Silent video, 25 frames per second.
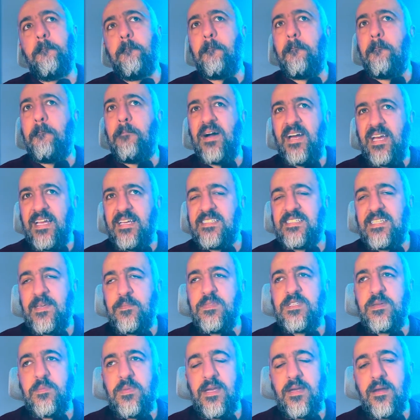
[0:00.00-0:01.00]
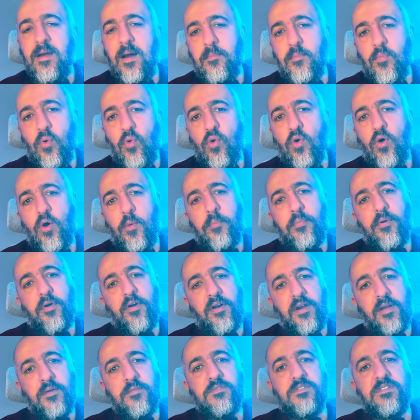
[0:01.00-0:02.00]
But it seemed to be a more
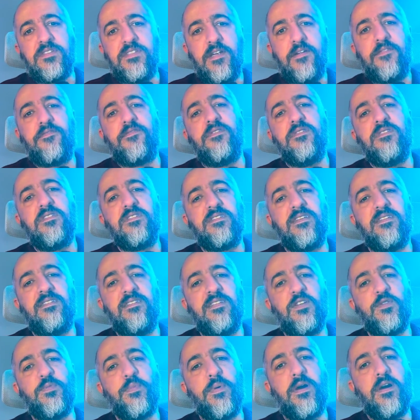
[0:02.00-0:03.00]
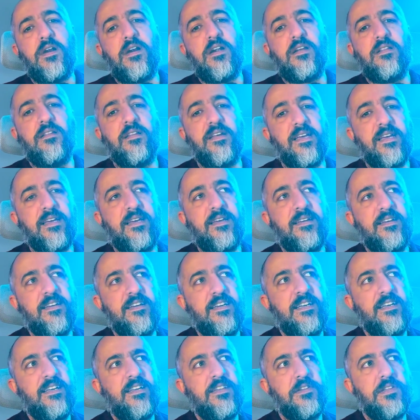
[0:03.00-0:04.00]
pronounced difference in this park. Like,
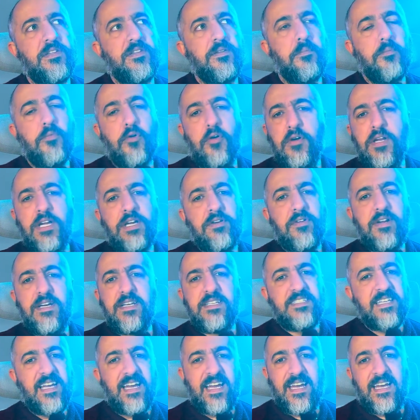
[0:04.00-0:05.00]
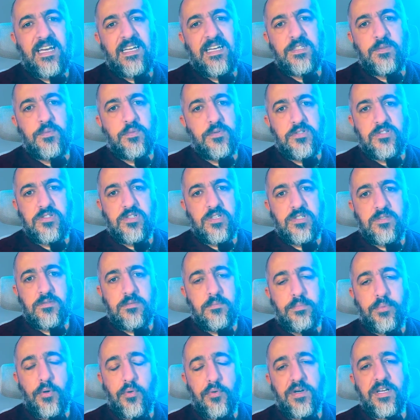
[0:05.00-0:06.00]
the morning rides I had were just
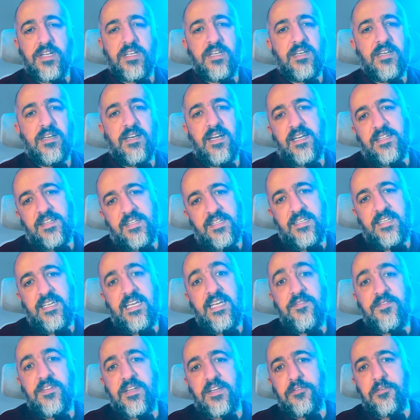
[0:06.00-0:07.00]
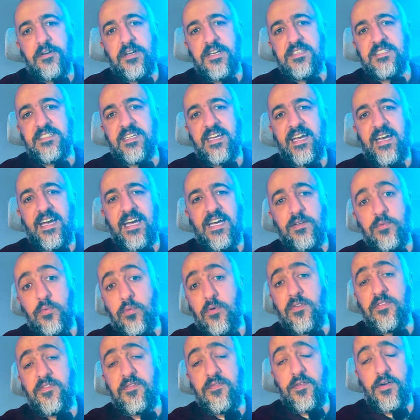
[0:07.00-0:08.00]
boring, and the evening rides I had were
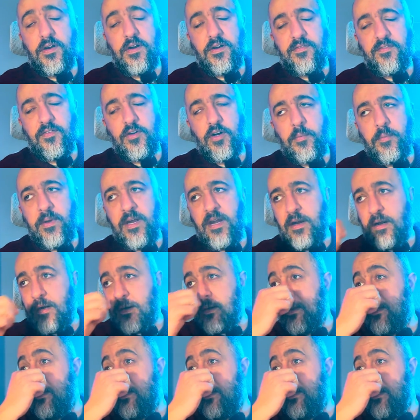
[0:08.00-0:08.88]
far, far better.